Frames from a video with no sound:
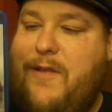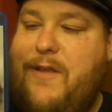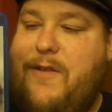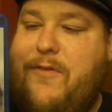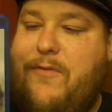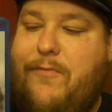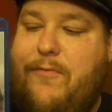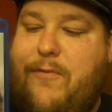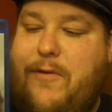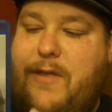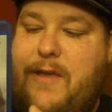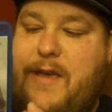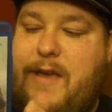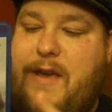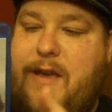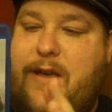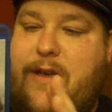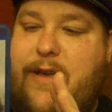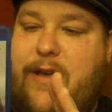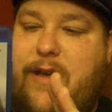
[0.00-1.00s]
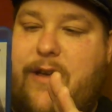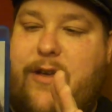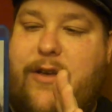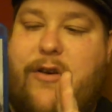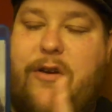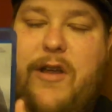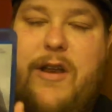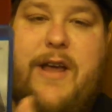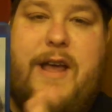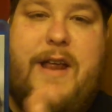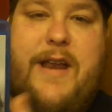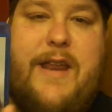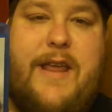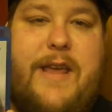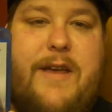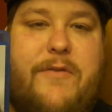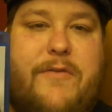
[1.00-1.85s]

It's really a, a good idea.